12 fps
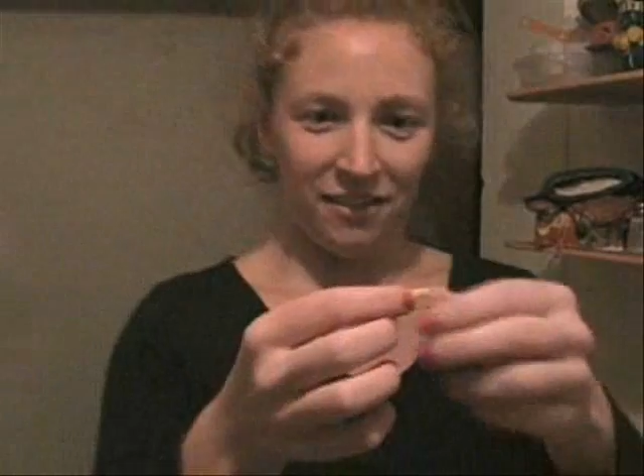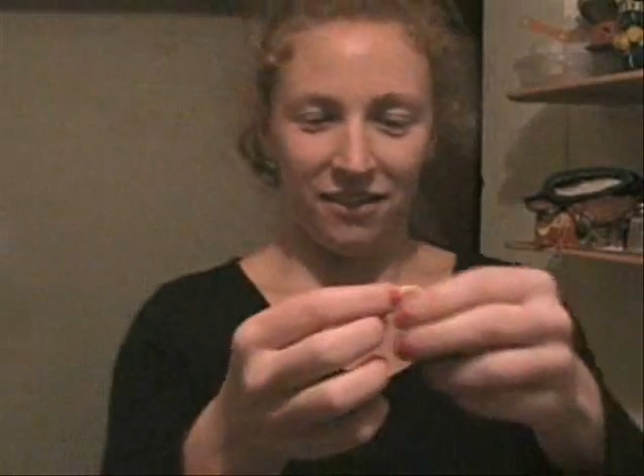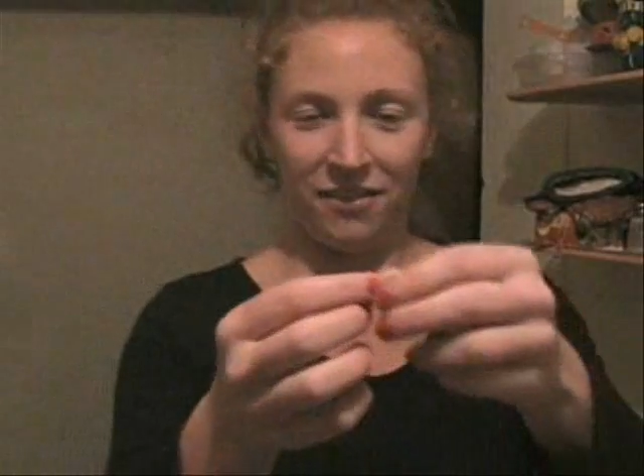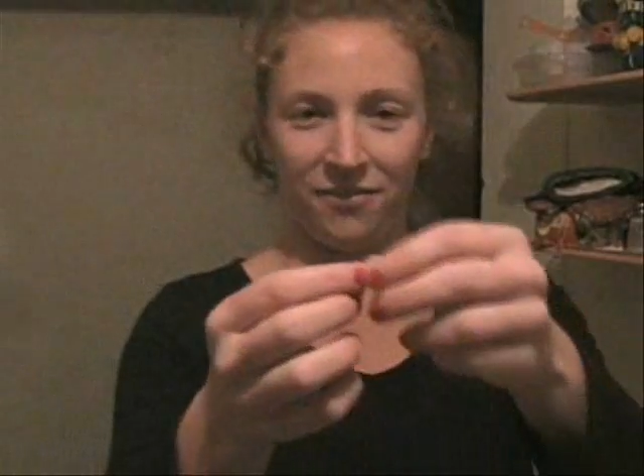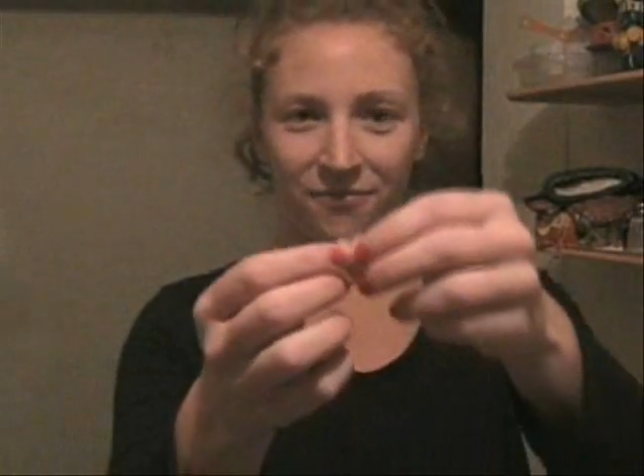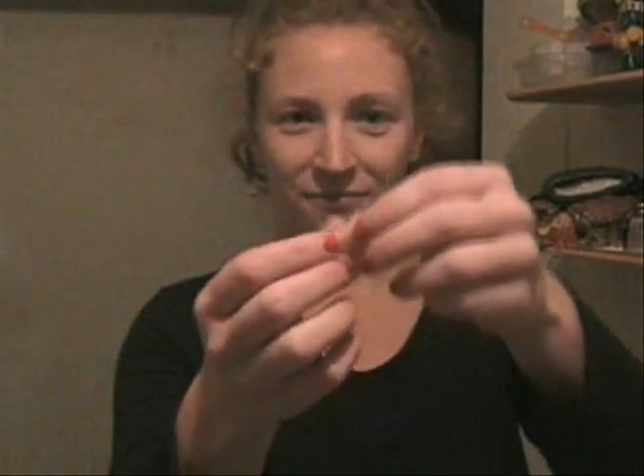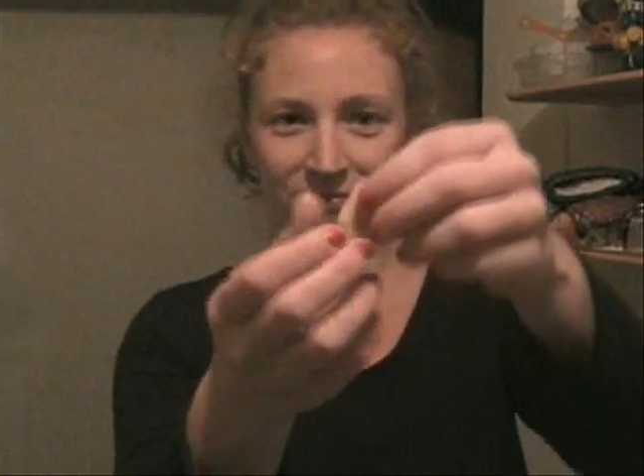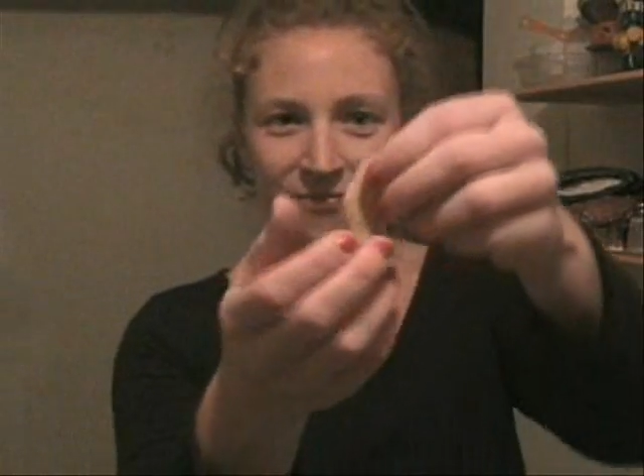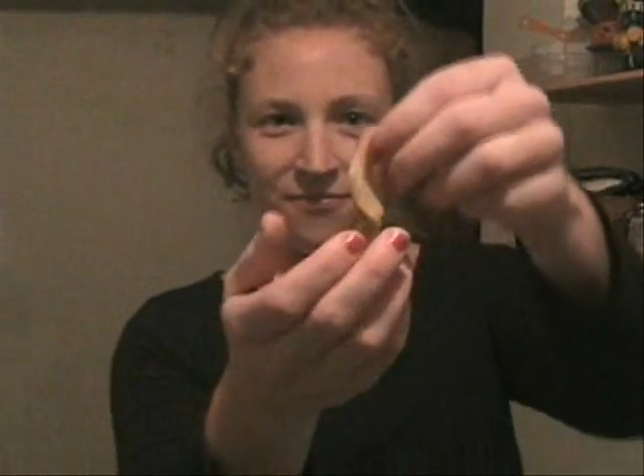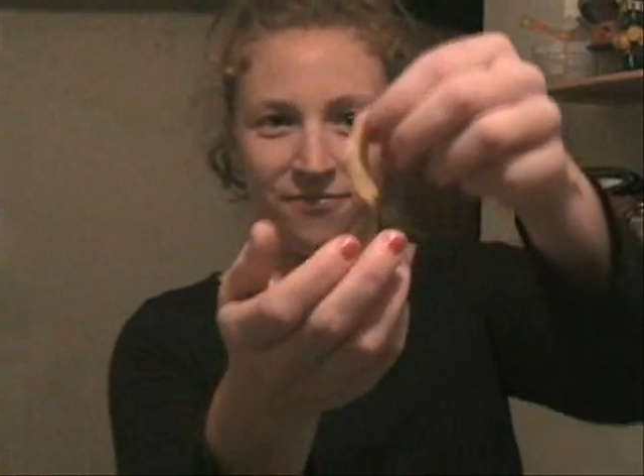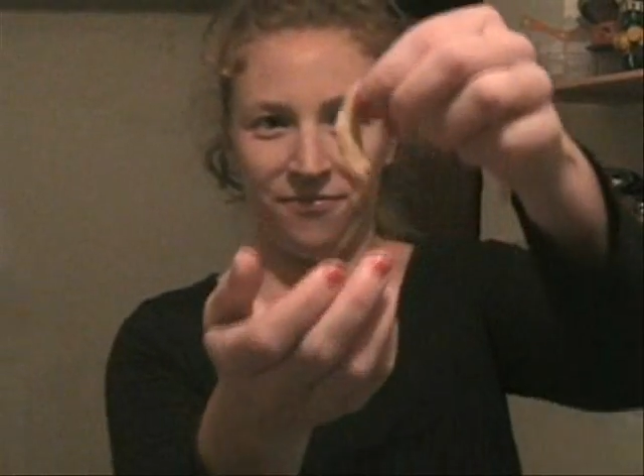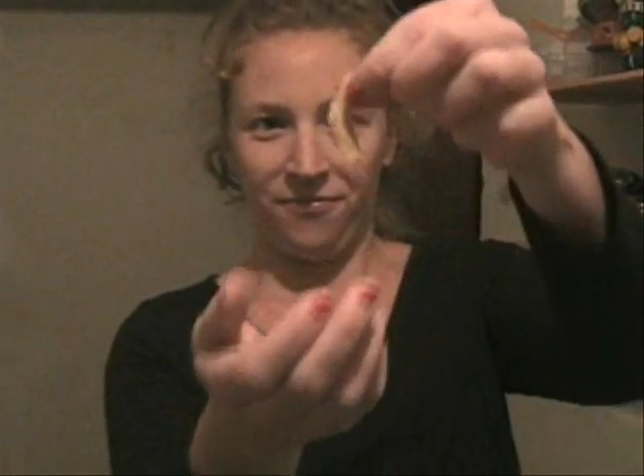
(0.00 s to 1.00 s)
Look,
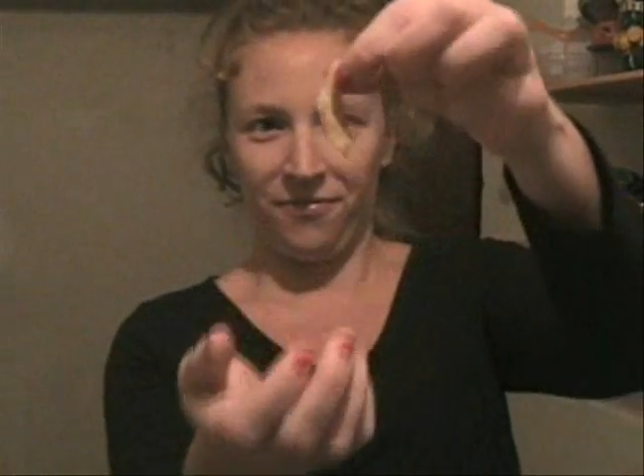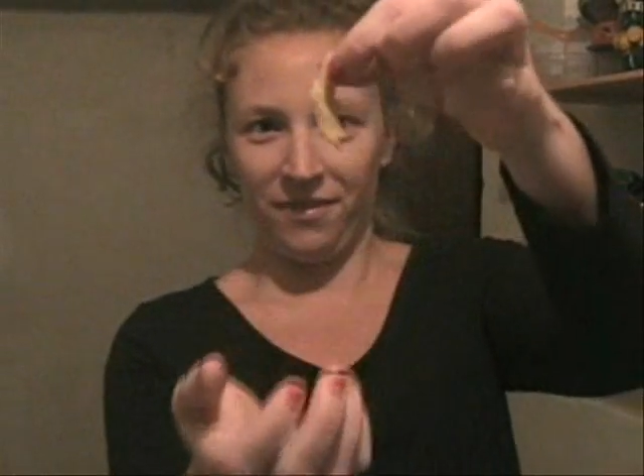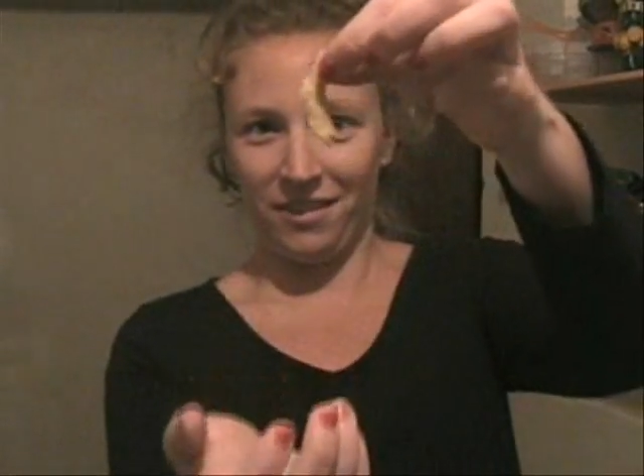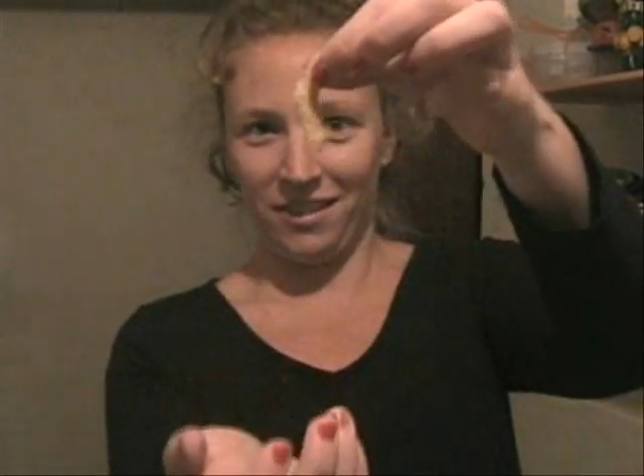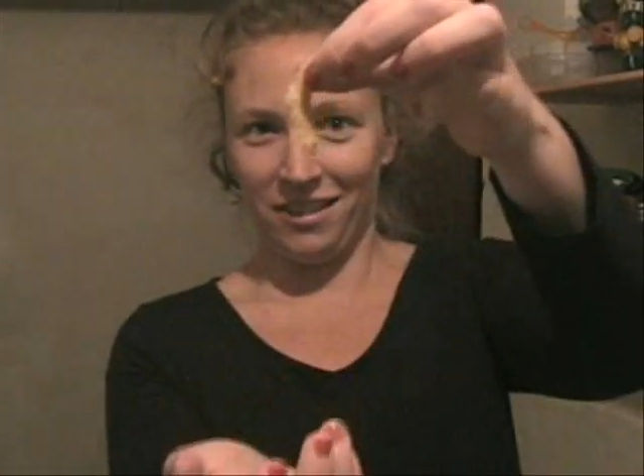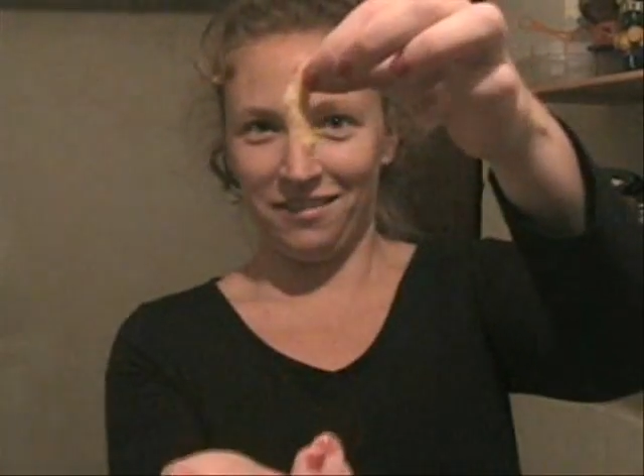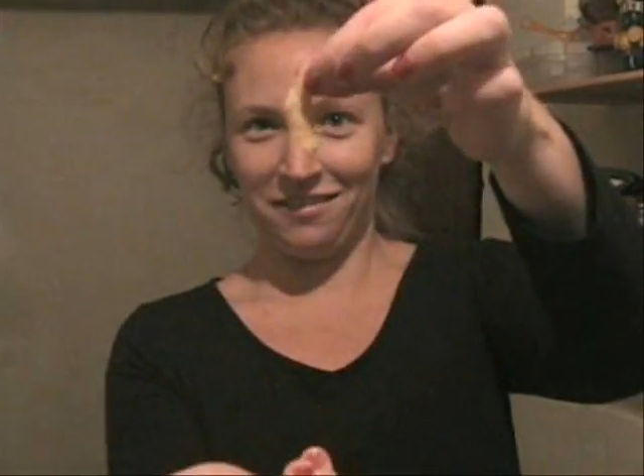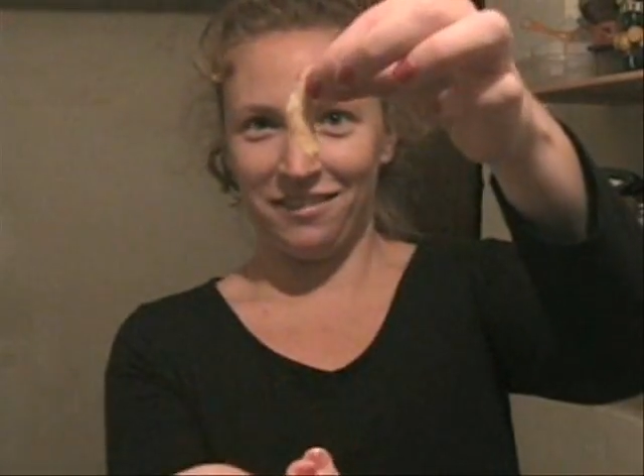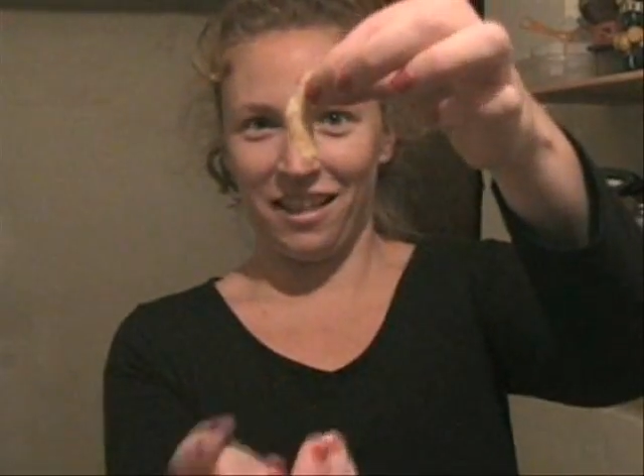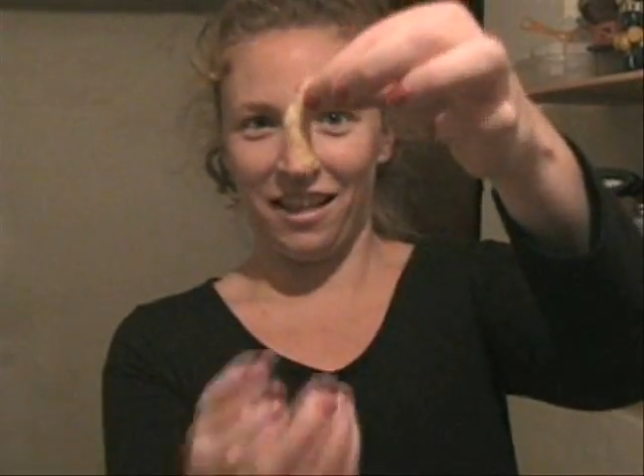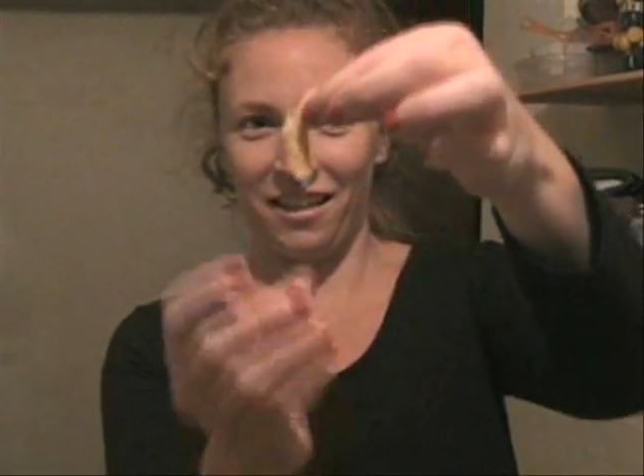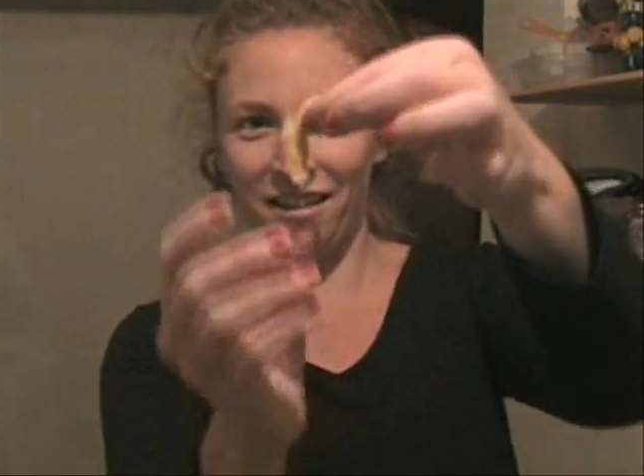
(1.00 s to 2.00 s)
the
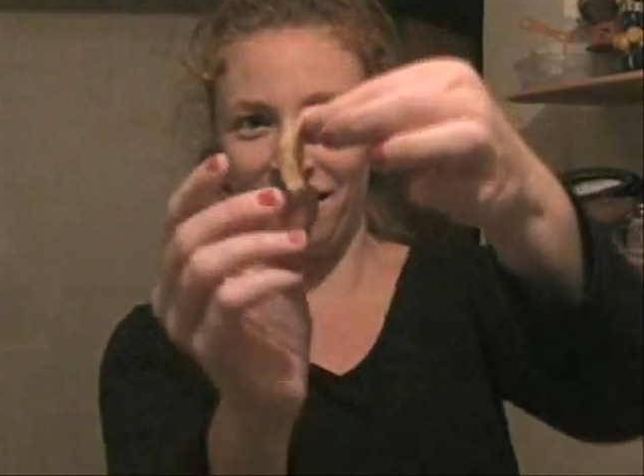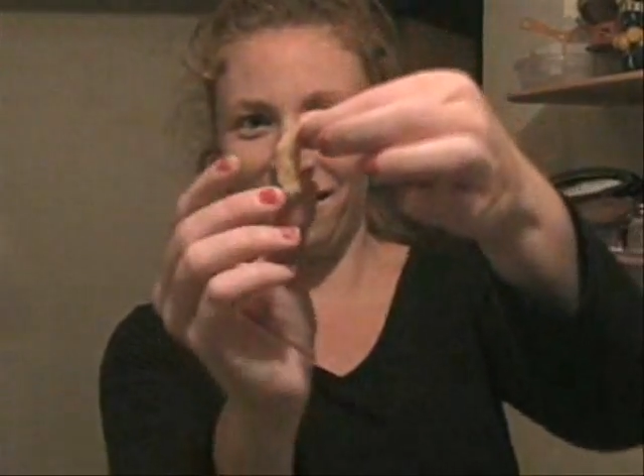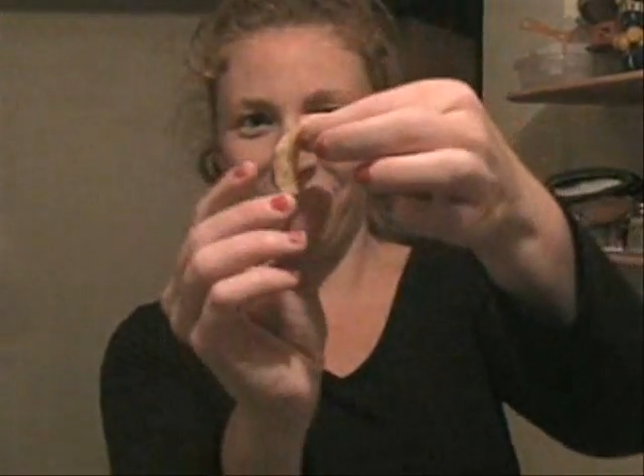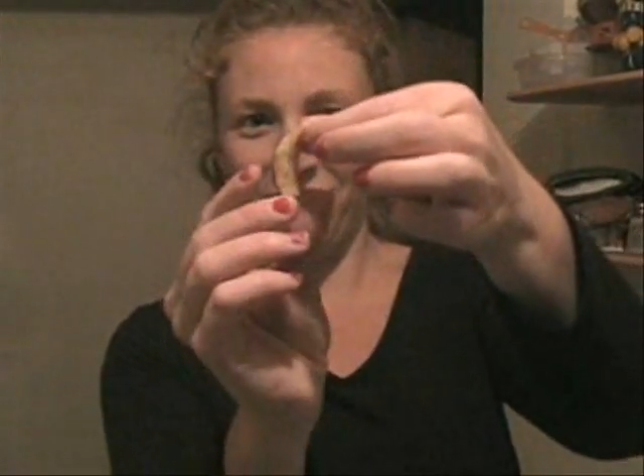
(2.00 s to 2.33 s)
leg.